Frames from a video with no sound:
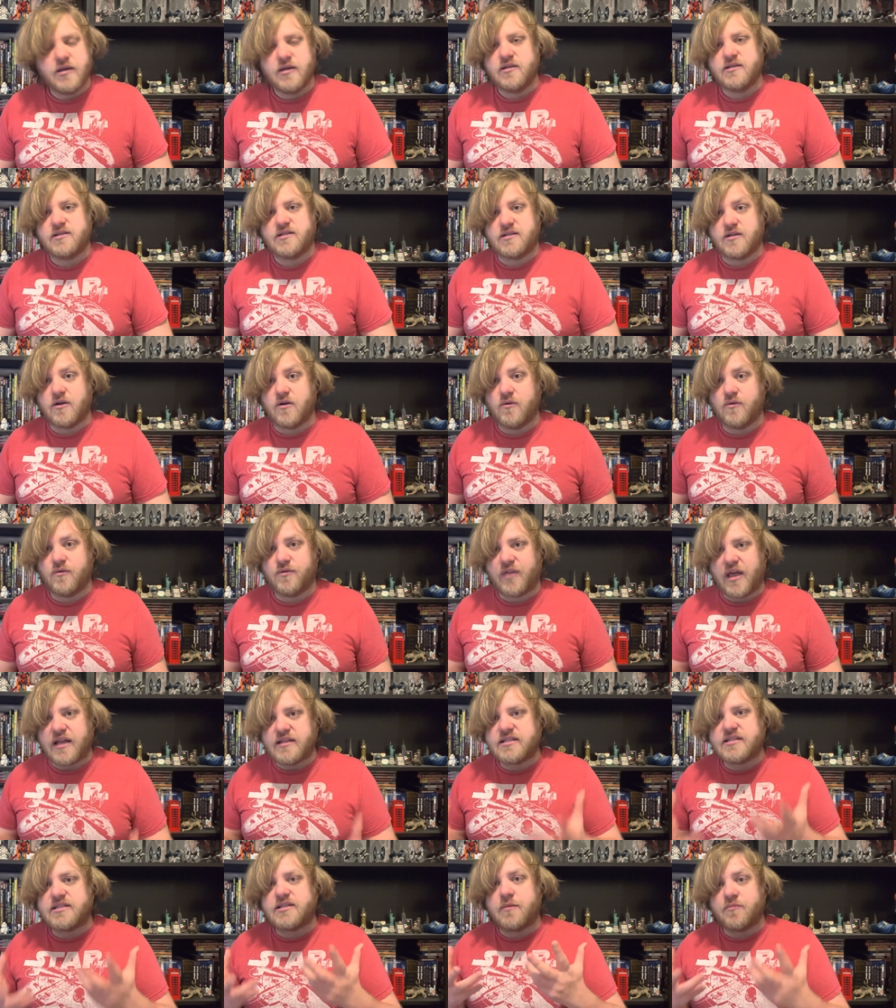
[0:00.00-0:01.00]
So
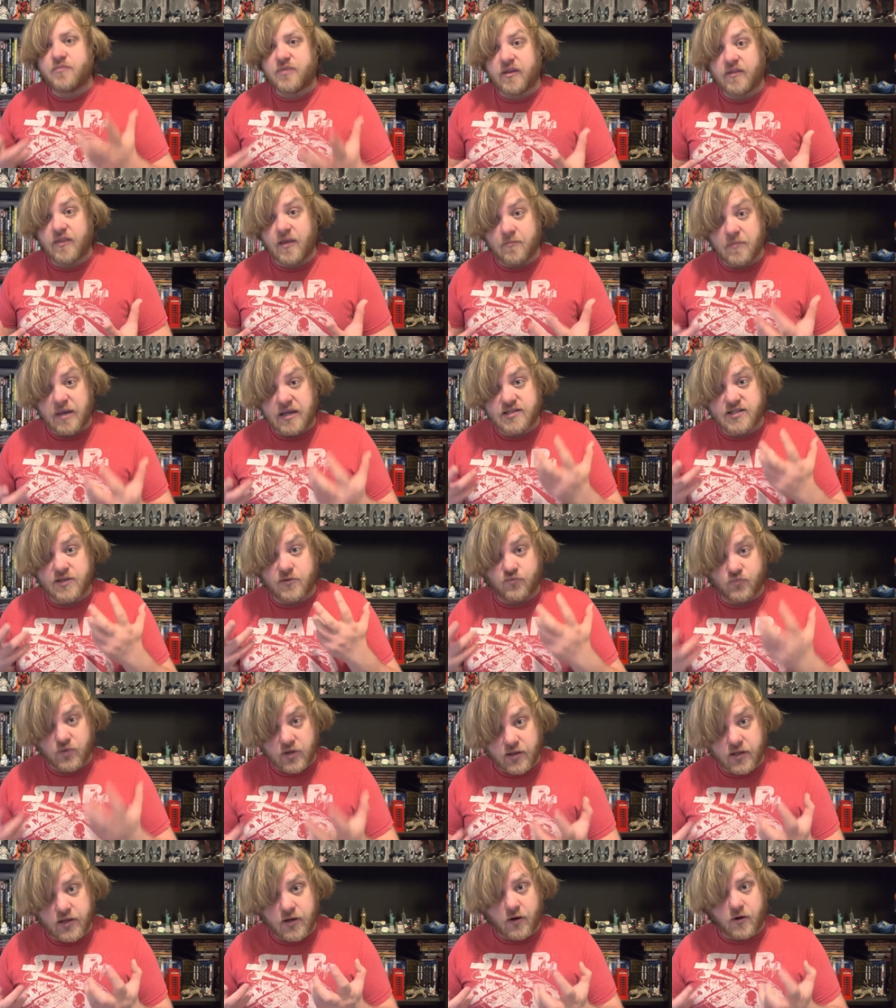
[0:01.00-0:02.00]
that's something that makes it
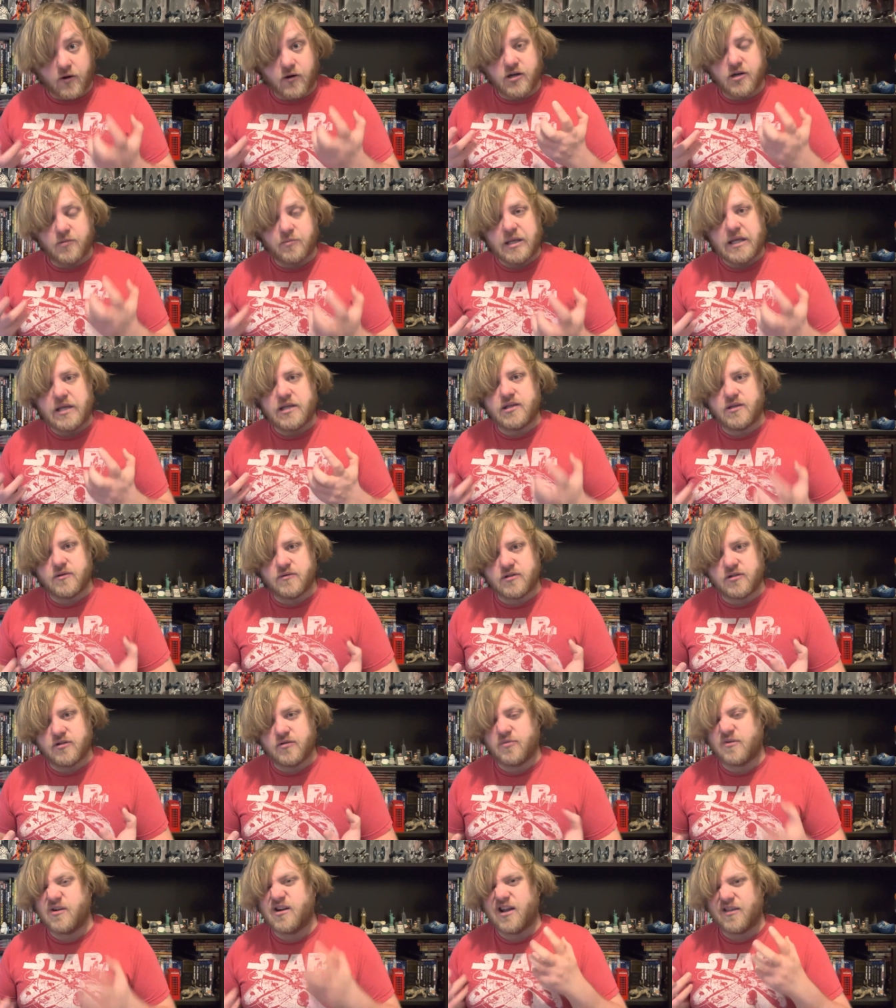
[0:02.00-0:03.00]
really hard to be a
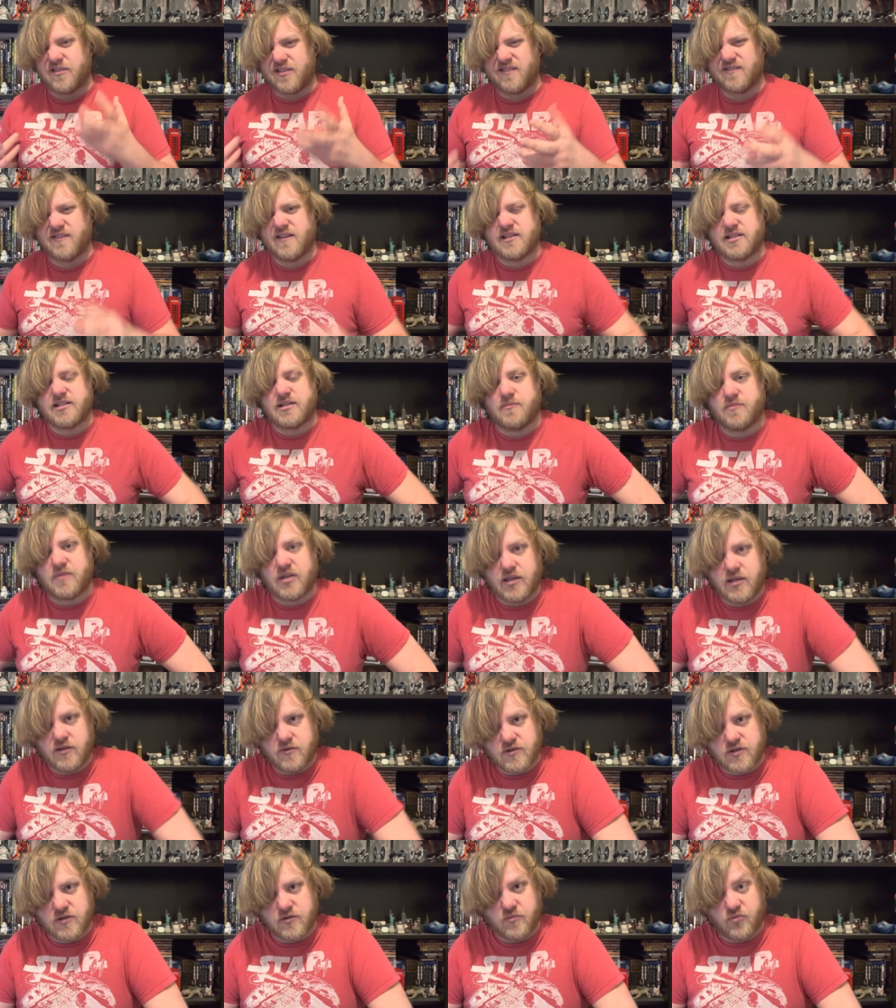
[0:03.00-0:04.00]
YouTuber, and I think that's something
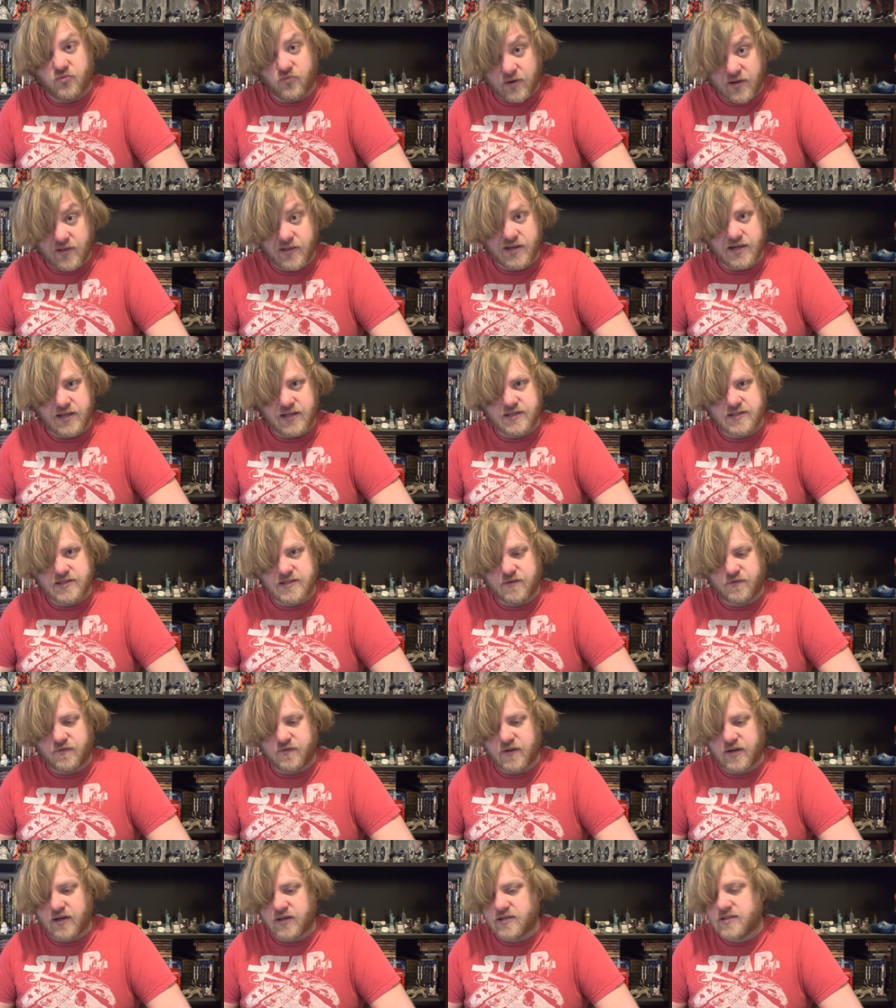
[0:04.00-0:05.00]
YouTube really needs to
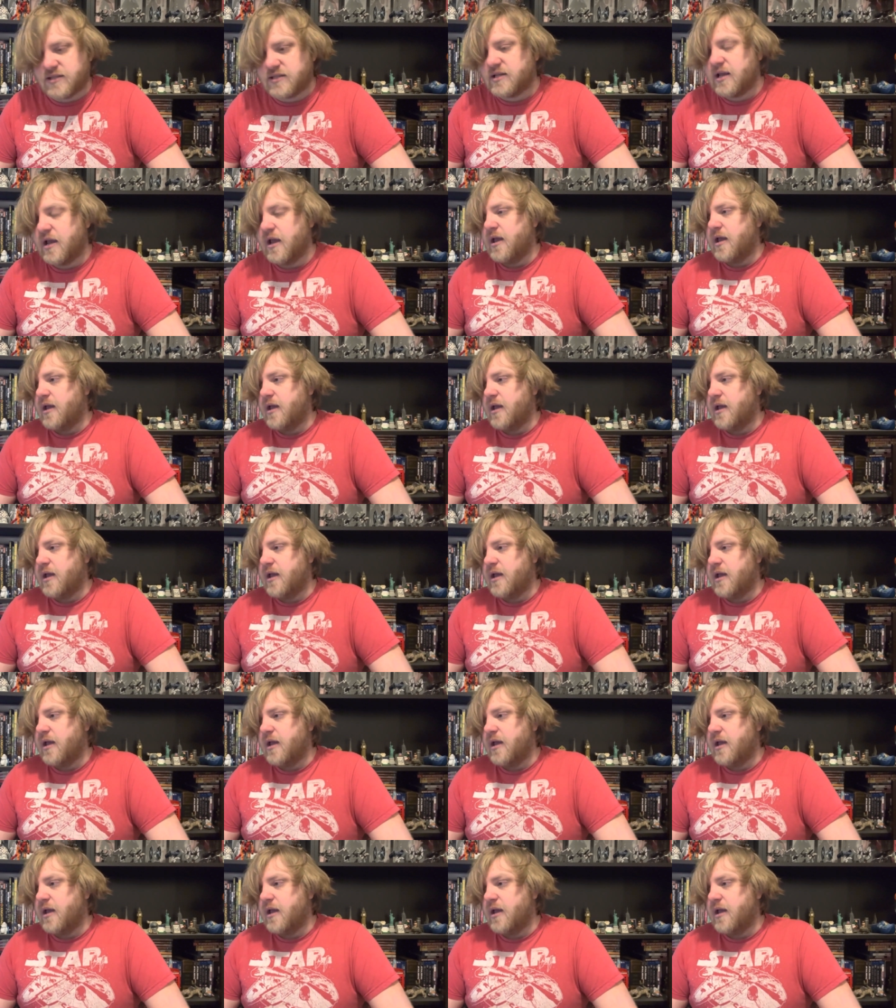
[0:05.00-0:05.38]
fix.